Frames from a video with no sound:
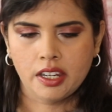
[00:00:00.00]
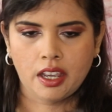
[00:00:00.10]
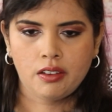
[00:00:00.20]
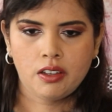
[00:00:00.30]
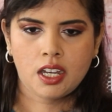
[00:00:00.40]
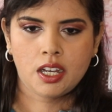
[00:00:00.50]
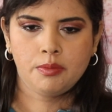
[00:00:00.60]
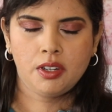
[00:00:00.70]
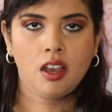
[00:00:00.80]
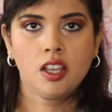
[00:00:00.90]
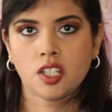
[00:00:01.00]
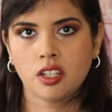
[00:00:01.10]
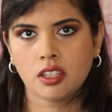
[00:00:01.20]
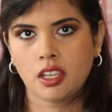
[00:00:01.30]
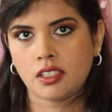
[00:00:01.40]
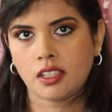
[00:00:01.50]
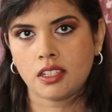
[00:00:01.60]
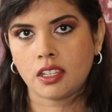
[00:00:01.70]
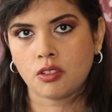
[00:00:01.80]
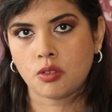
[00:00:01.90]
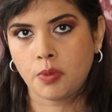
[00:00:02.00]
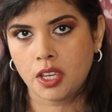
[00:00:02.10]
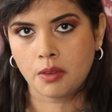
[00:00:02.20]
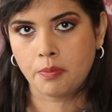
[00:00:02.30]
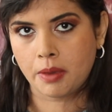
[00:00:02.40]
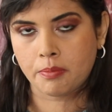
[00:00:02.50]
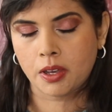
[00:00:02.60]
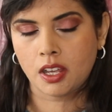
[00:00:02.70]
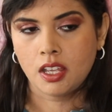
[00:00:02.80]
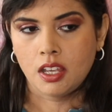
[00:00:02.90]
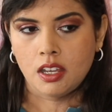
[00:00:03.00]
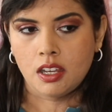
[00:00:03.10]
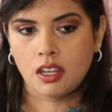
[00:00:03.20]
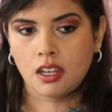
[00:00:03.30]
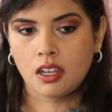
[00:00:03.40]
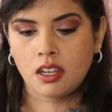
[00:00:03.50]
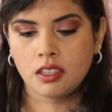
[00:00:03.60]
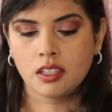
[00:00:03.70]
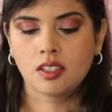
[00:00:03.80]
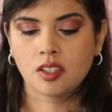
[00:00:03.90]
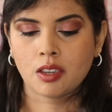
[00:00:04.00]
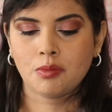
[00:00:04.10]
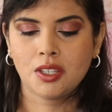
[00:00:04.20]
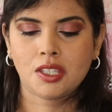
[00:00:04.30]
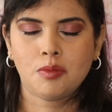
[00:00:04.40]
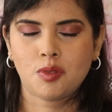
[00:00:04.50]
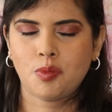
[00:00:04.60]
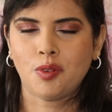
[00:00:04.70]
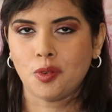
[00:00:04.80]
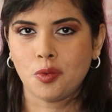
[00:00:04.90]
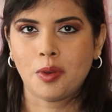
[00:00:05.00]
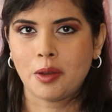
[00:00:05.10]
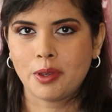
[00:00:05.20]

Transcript: Now, uh, last year they sent out Pink Pepper. Uh, this time it seems to be rhubarb